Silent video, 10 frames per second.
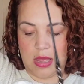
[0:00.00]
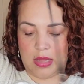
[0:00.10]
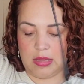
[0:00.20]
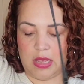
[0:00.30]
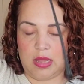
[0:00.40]

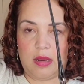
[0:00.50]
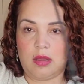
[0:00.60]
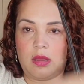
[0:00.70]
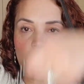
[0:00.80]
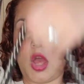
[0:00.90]
and then
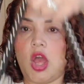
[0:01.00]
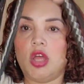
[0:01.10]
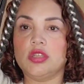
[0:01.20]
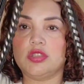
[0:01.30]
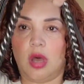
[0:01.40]

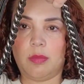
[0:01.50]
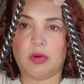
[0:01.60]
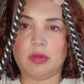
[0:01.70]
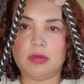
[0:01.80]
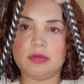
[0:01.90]

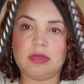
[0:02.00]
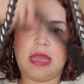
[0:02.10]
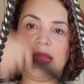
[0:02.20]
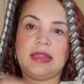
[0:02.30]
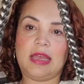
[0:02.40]
double,
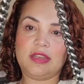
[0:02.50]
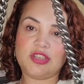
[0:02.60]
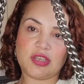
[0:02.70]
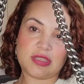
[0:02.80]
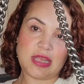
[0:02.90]
and then
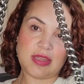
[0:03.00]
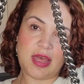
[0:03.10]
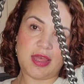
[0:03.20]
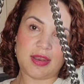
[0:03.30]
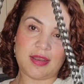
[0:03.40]
just like
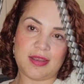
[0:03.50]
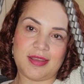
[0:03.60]
that.